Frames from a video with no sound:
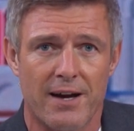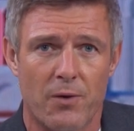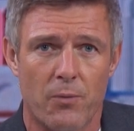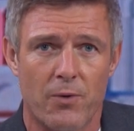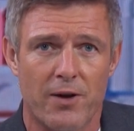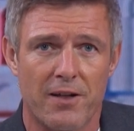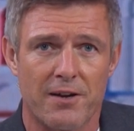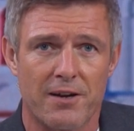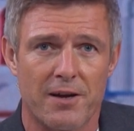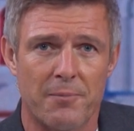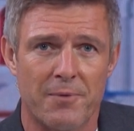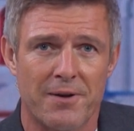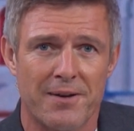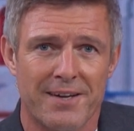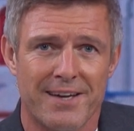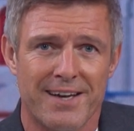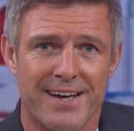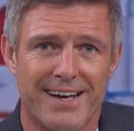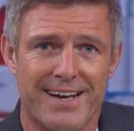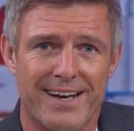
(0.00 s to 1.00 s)
Welcome
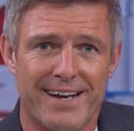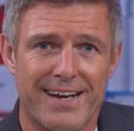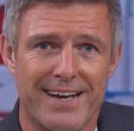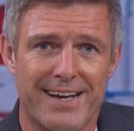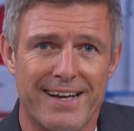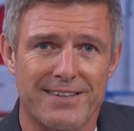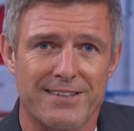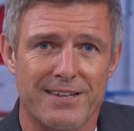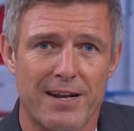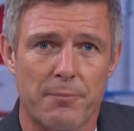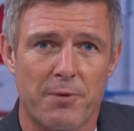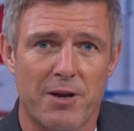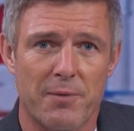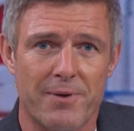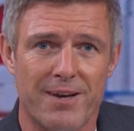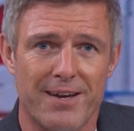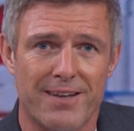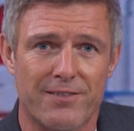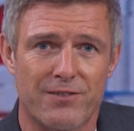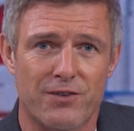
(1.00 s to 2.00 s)
Salam
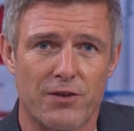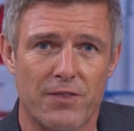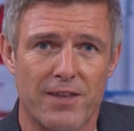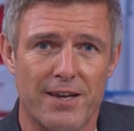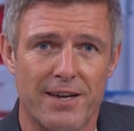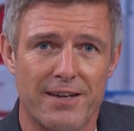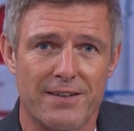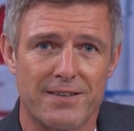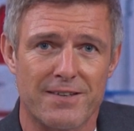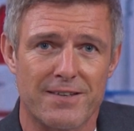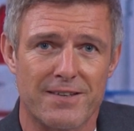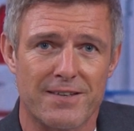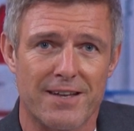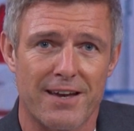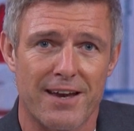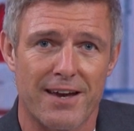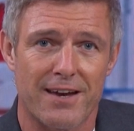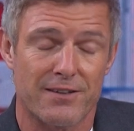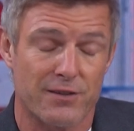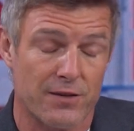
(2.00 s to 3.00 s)
Kmeid to
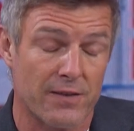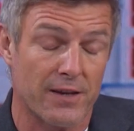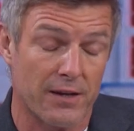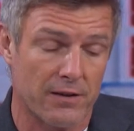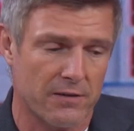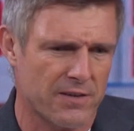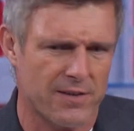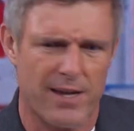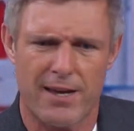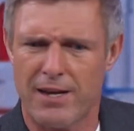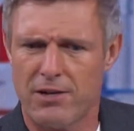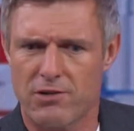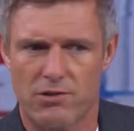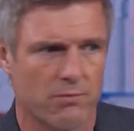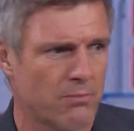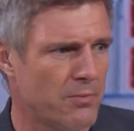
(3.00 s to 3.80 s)
the stage.